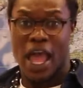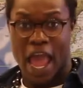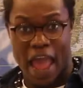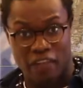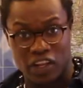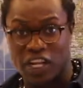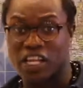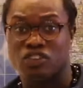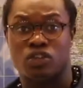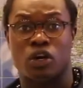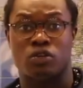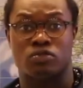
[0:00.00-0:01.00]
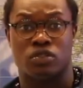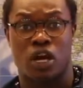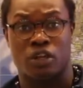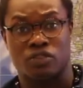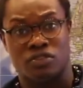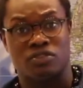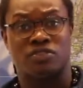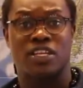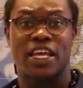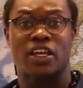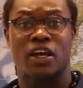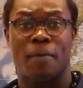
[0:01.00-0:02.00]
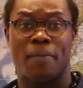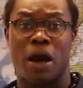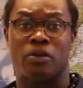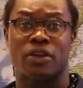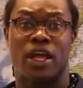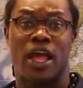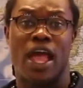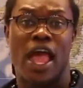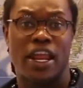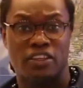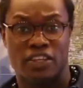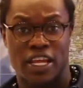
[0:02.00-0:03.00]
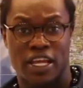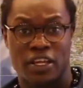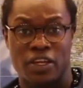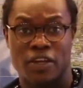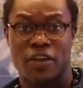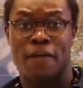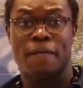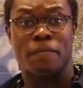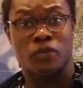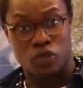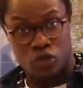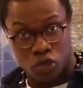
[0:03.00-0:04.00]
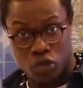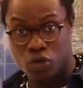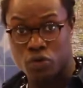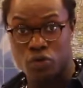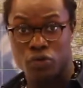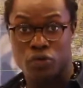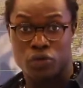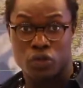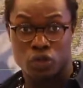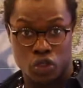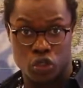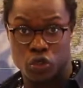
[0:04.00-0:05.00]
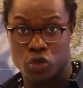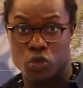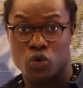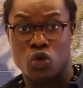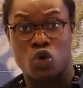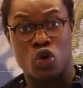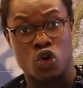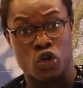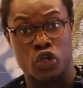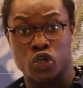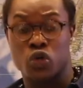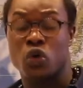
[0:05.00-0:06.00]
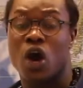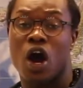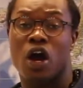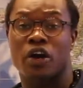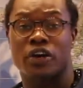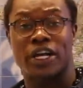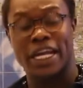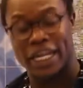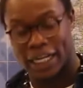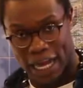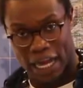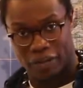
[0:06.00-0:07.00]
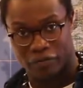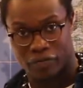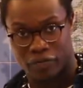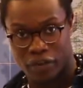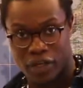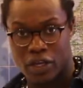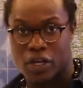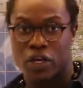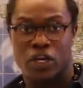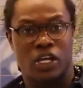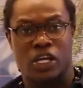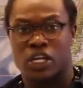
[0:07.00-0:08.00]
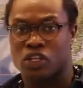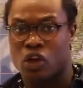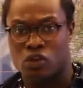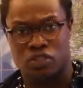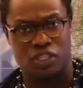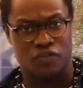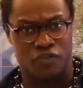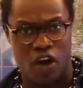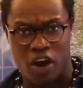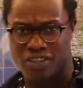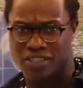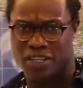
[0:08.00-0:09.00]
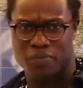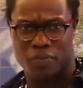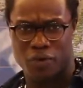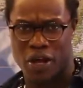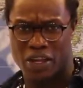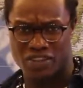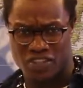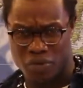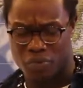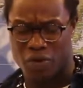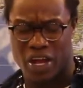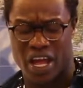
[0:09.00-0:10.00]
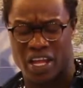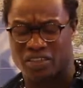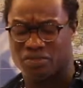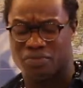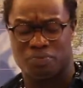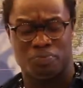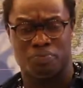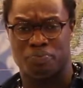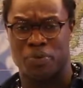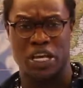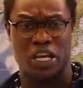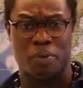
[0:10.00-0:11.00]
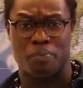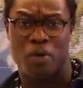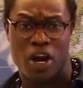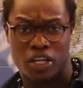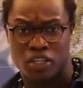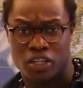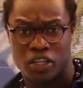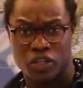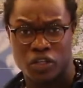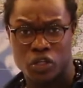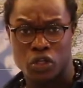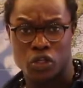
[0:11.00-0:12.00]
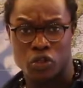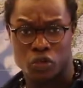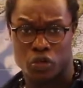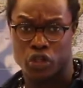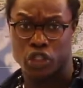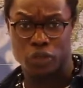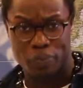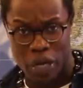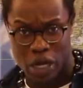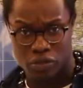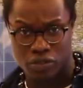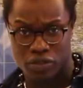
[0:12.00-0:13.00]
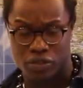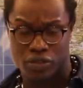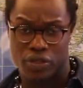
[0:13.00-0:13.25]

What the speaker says: and the list goes on. Think about anything you do or you are in life. It goes as far as simple as being a partner to your spouse,